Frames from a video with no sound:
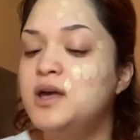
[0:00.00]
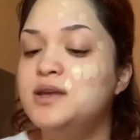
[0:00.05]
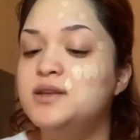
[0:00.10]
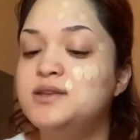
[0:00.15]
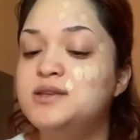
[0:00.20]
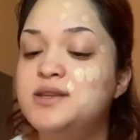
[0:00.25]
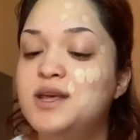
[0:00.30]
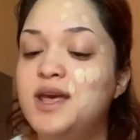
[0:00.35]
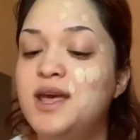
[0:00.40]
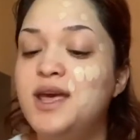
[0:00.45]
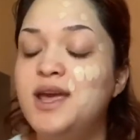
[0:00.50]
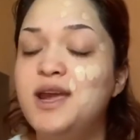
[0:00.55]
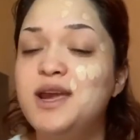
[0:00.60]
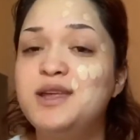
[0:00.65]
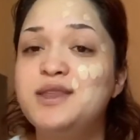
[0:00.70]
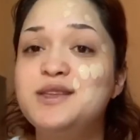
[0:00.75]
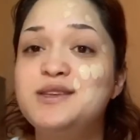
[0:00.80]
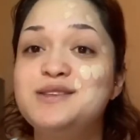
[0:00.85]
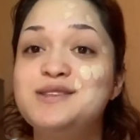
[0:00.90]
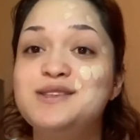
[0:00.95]
Dang,
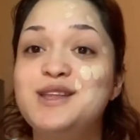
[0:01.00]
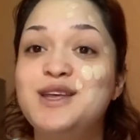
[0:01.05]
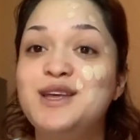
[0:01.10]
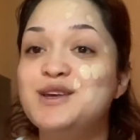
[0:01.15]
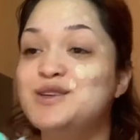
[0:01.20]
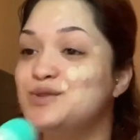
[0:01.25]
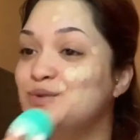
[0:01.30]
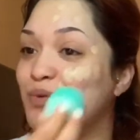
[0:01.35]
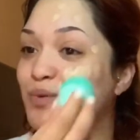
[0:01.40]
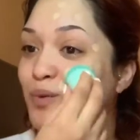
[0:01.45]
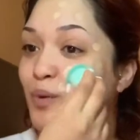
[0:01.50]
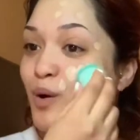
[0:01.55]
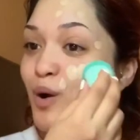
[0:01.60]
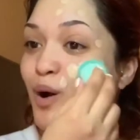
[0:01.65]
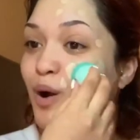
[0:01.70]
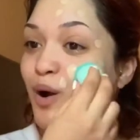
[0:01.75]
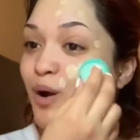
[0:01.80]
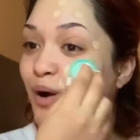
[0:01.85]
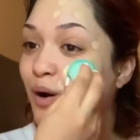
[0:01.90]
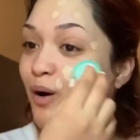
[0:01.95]
this thing is
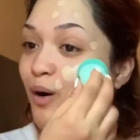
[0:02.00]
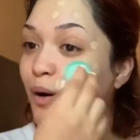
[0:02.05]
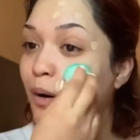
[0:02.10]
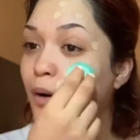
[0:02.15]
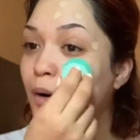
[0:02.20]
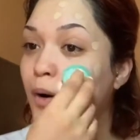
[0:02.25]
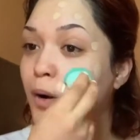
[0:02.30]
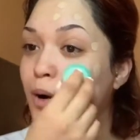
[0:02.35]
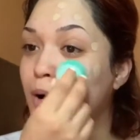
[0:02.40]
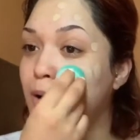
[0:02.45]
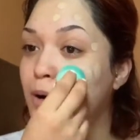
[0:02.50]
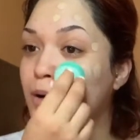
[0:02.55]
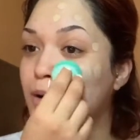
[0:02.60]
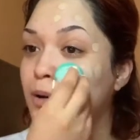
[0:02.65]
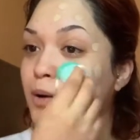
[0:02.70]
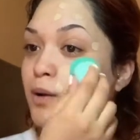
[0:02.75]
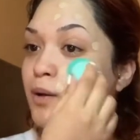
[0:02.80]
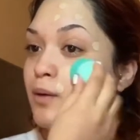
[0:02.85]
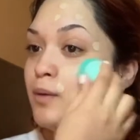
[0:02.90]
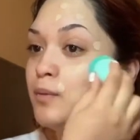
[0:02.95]
rock
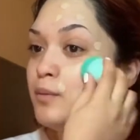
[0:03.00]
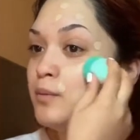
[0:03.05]
hard.